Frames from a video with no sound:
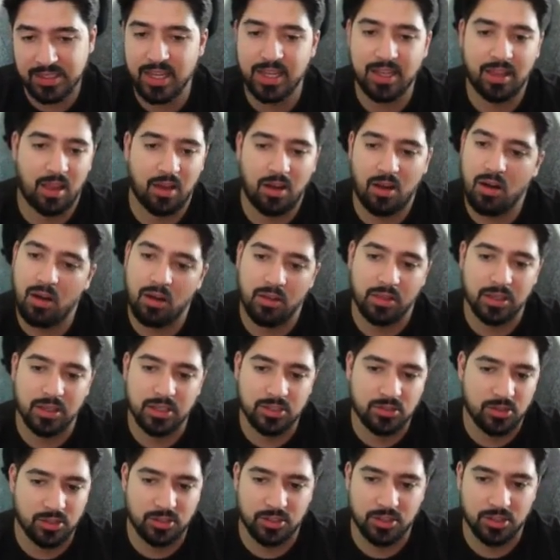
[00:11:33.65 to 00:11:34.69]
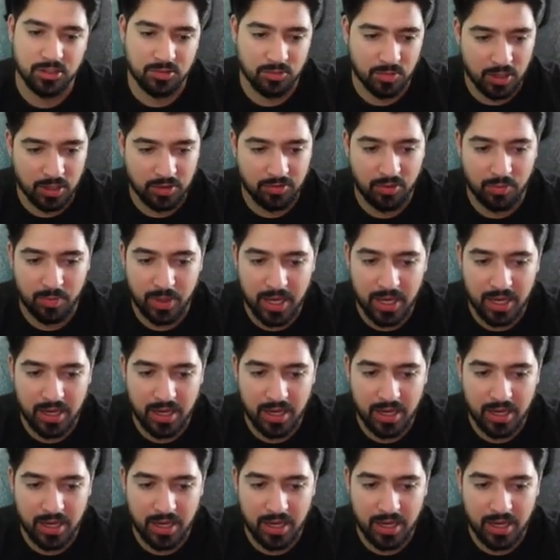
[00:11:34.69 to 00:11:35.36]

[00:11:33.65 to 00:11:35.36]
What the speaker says: like, oh, this structure doesn't work for me.